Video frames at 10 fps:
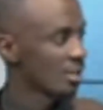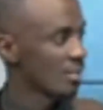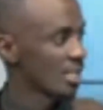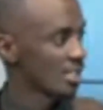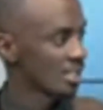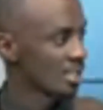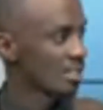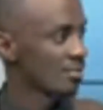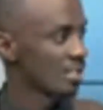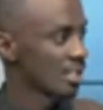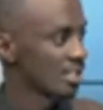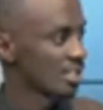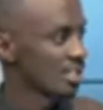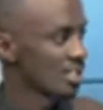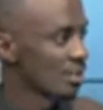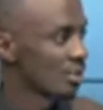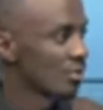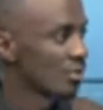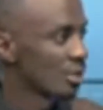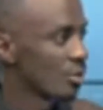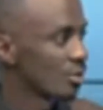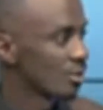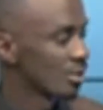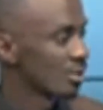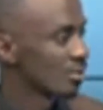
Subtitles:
matters and achieving these sustainable development goals?